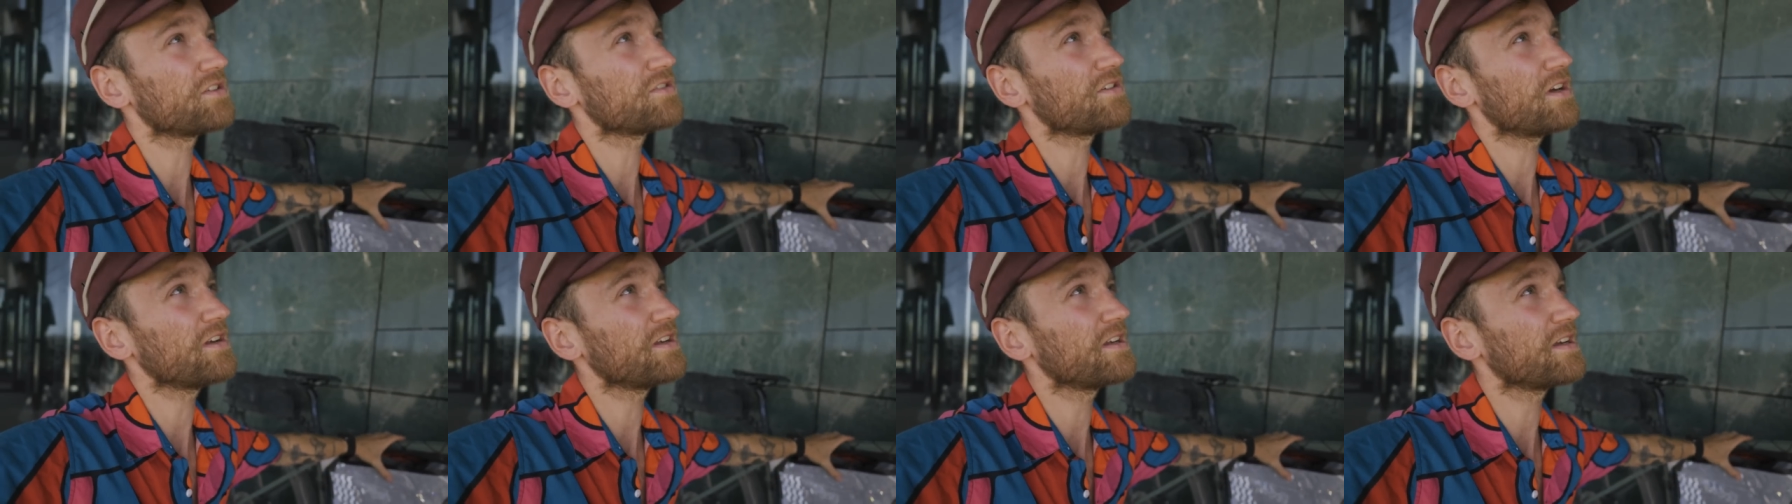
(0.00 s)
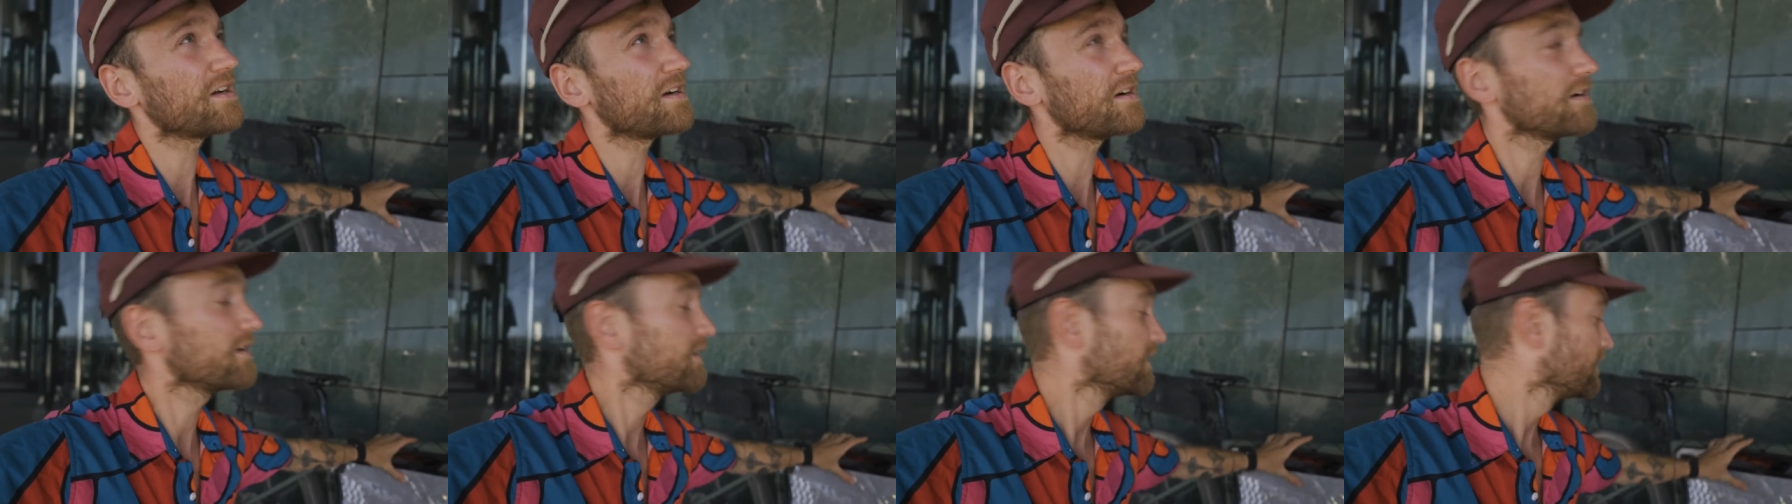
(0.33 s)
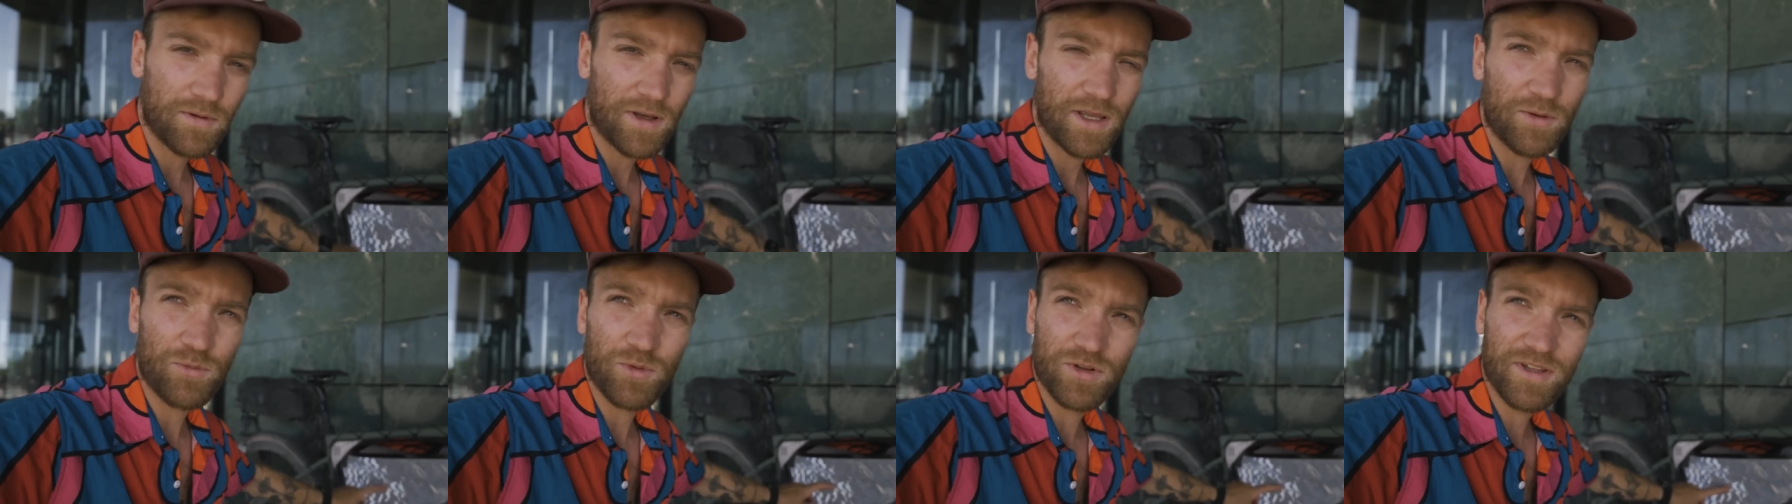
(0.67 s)
sun here,
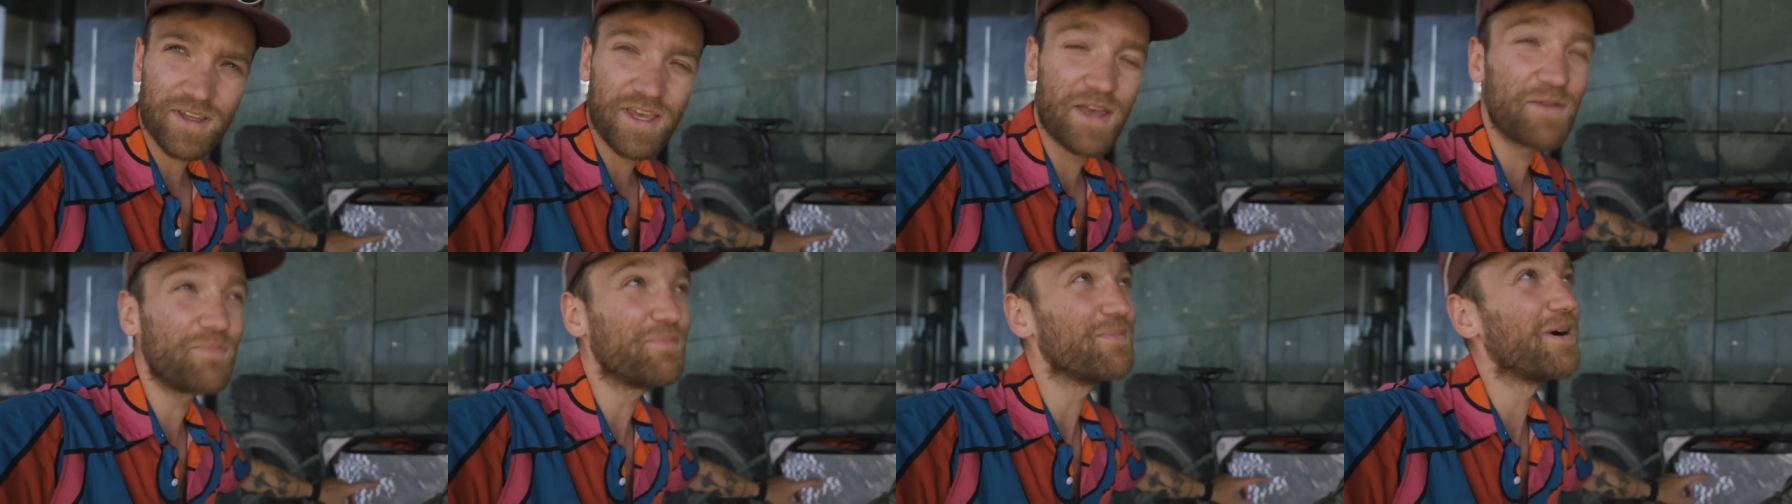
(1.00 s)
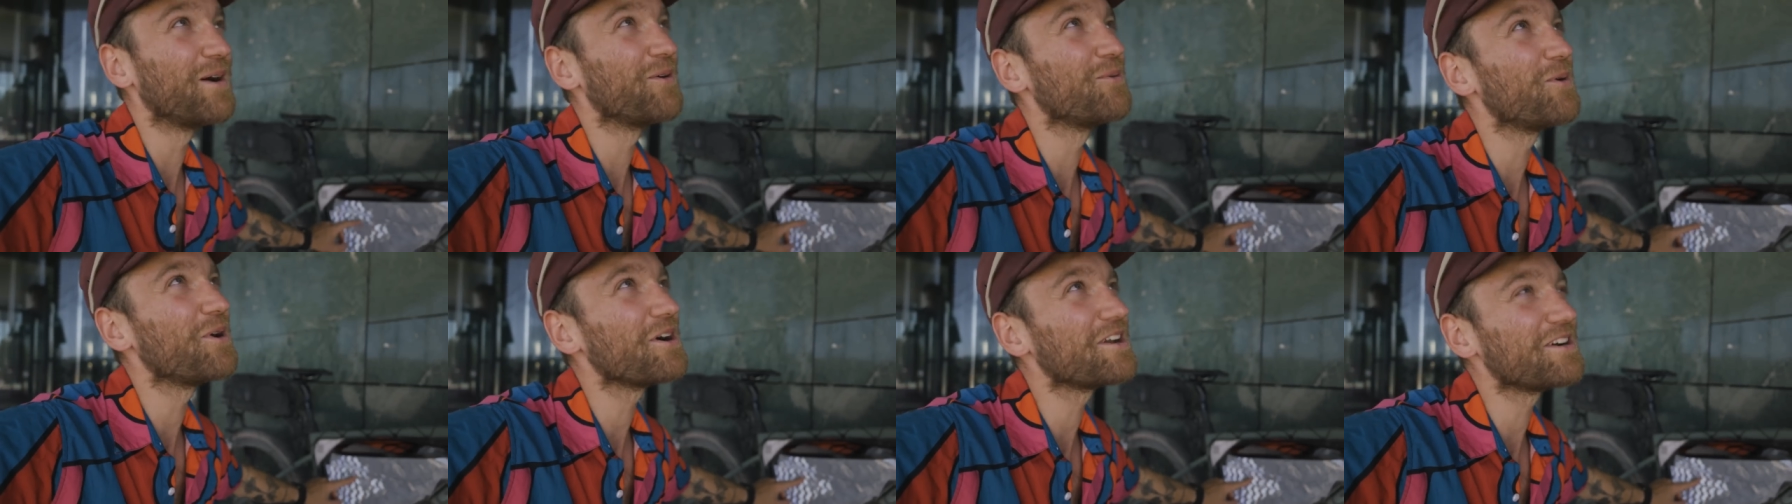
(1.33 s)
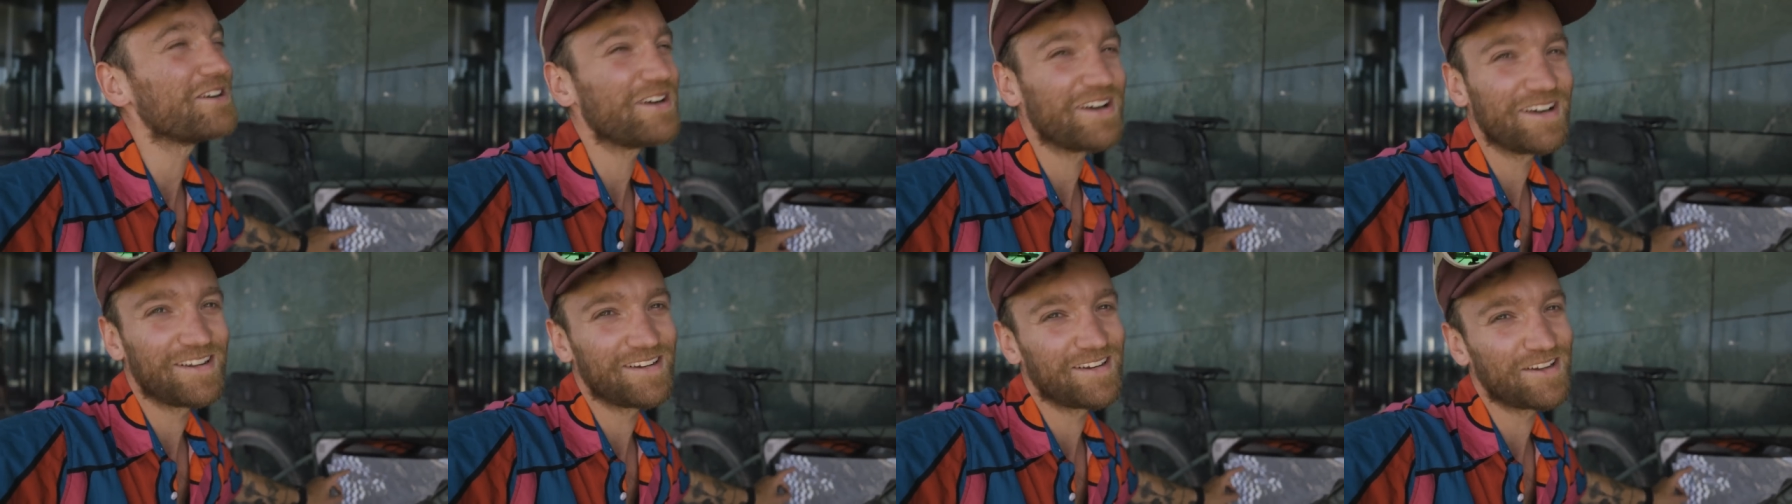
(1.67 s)
it would keep my
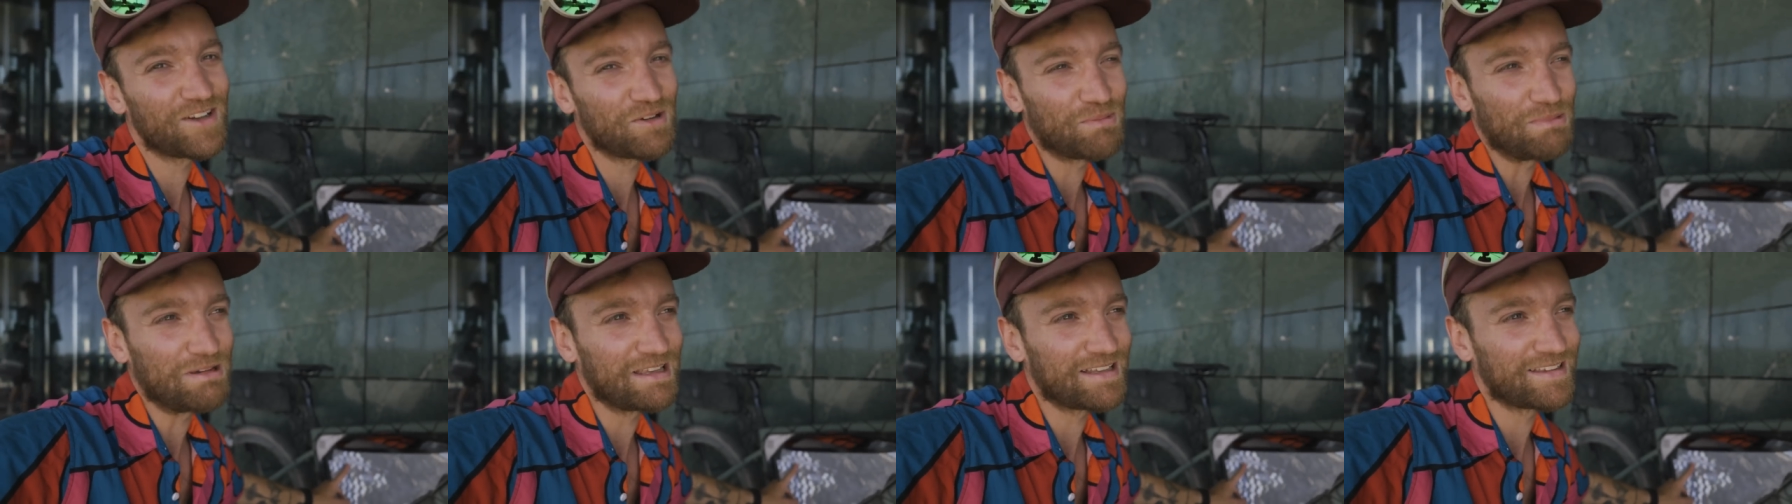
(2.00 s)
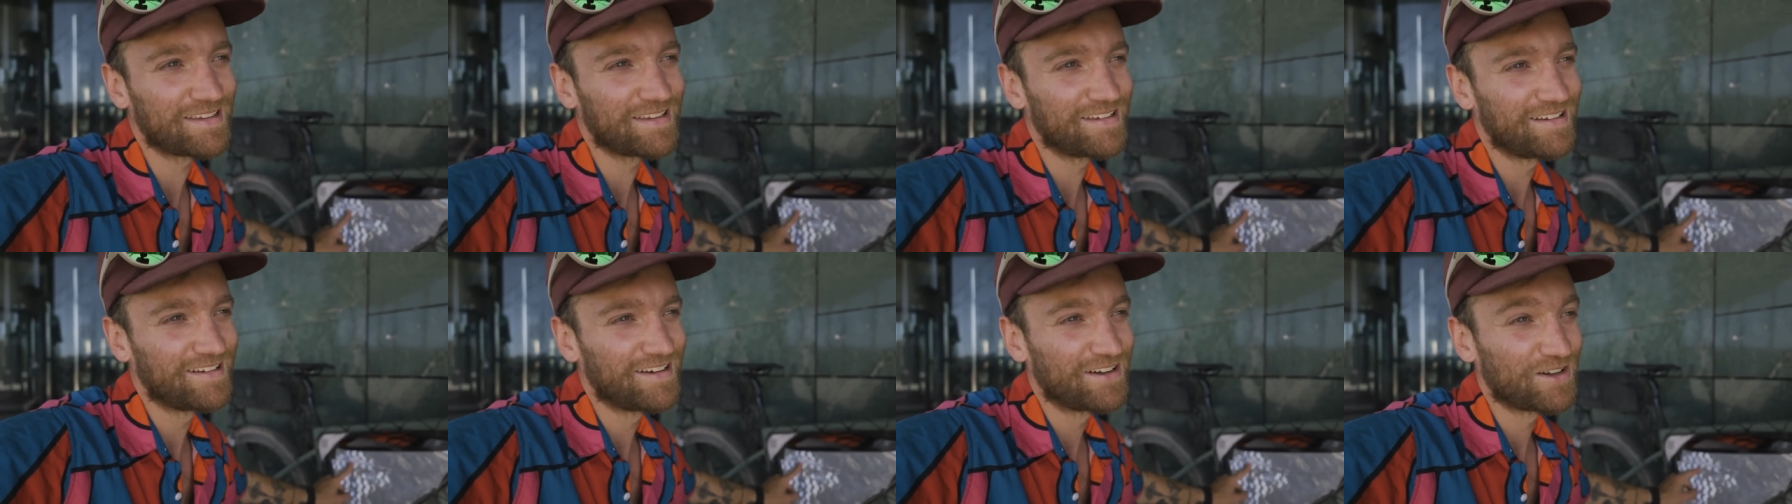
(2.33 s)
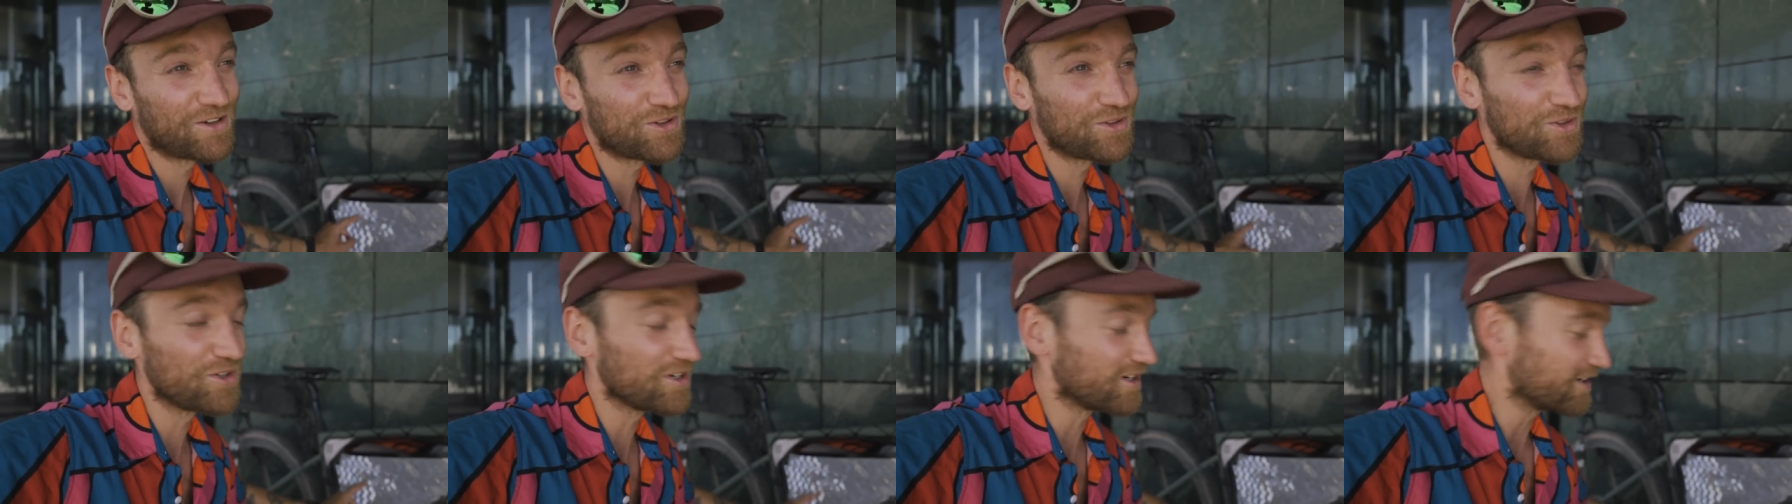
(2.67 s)
water a little bit
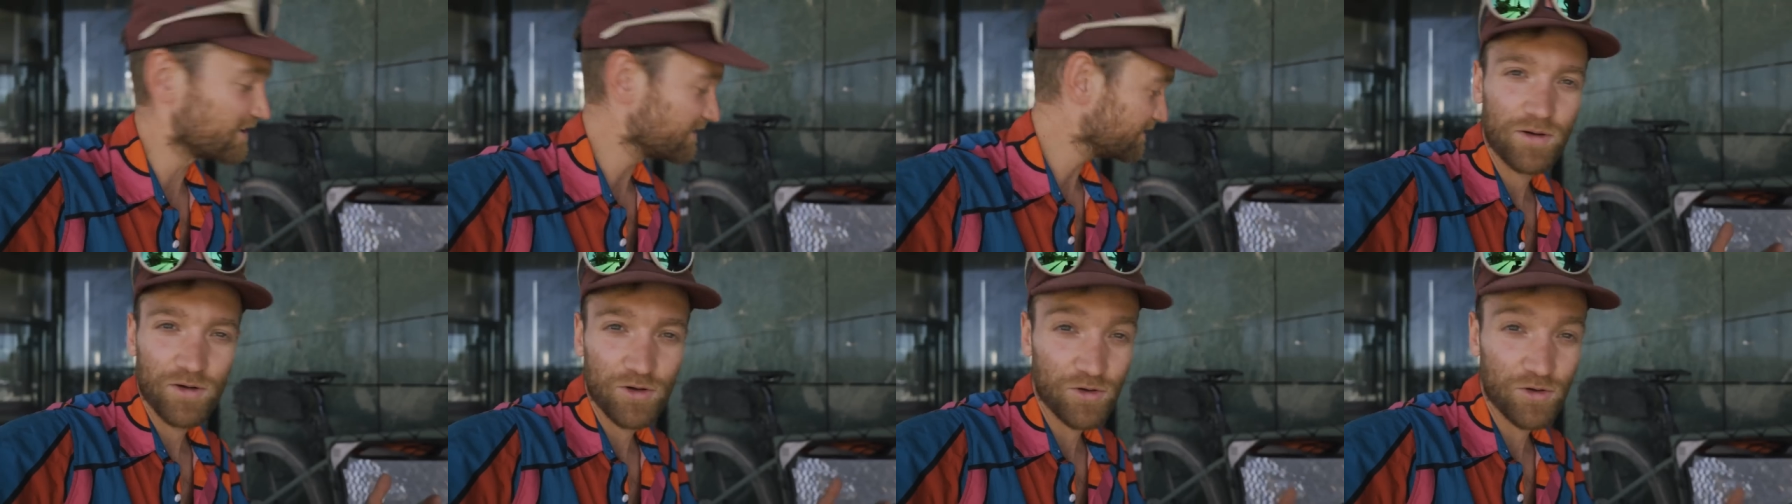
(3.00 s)
cooler.